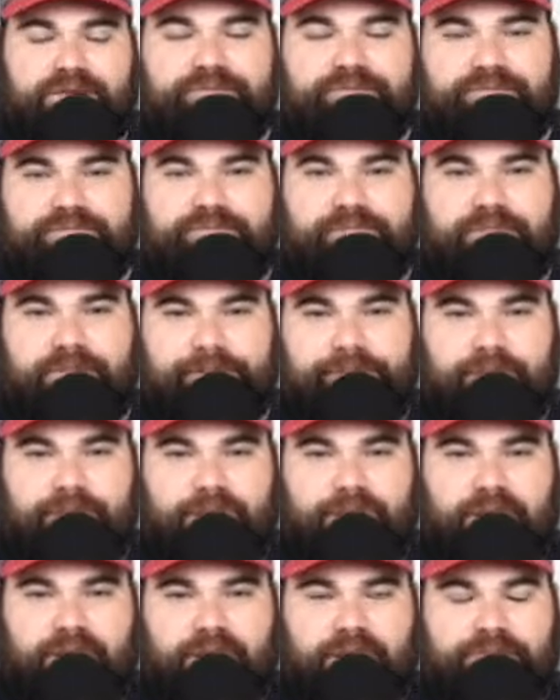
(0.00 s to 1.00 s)

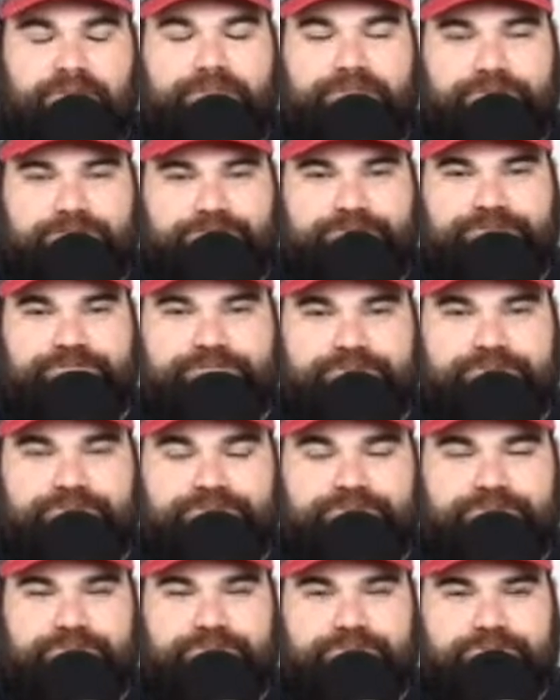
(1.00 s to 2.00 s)

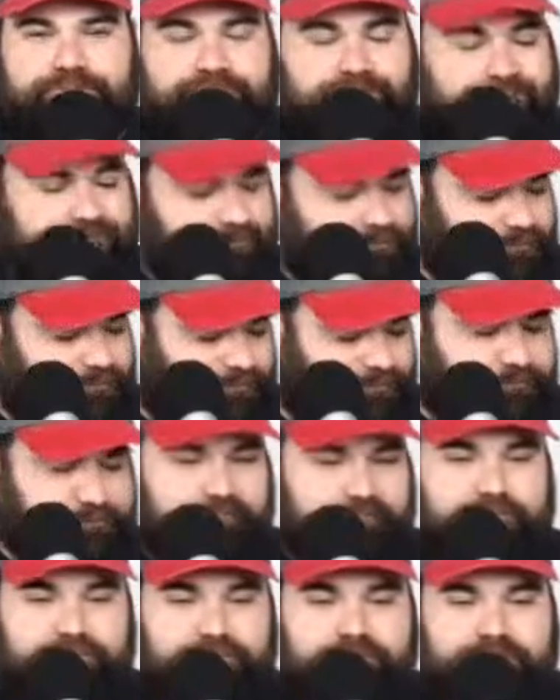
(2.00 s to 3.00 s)

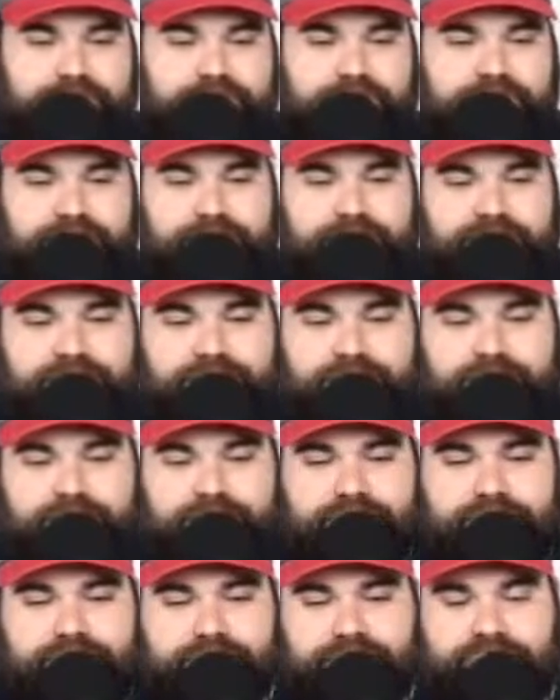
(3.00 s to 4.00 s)

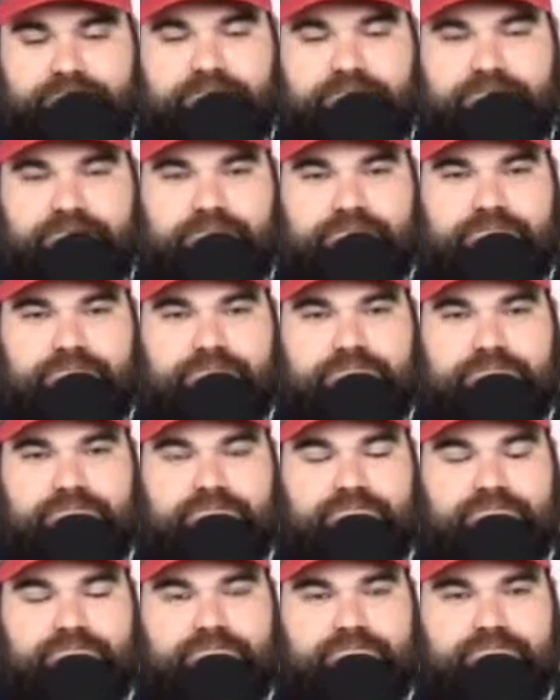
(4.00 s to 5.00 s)

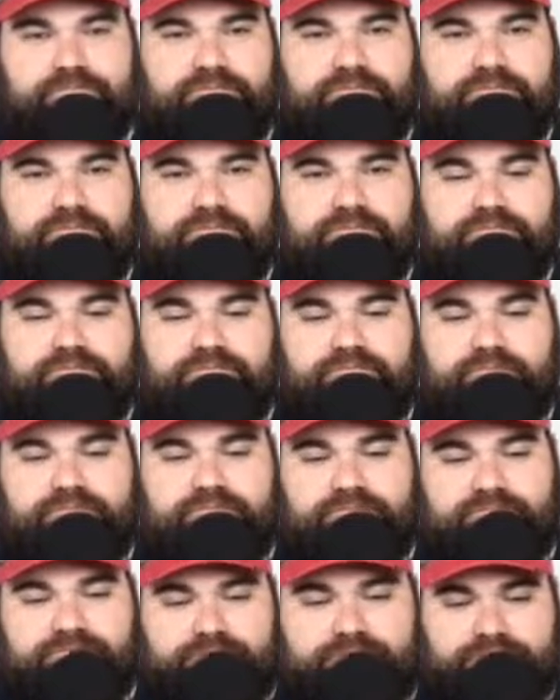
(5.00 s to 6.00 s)

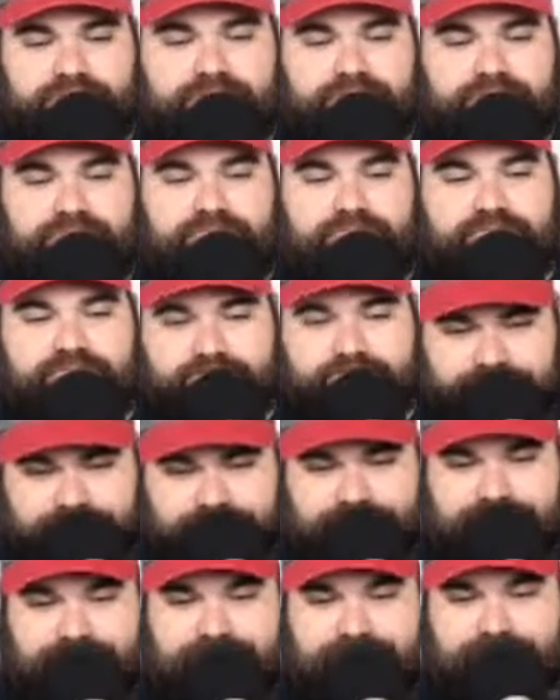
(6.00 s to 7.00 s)

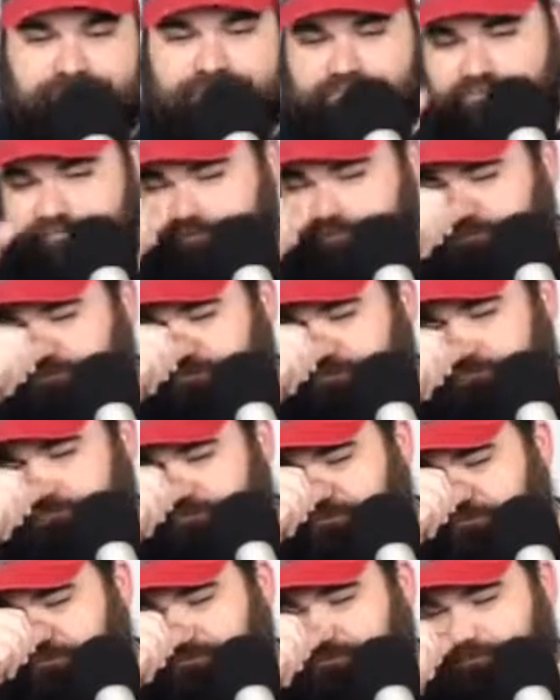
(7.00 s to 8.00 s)
No words are spoken by the person on screen.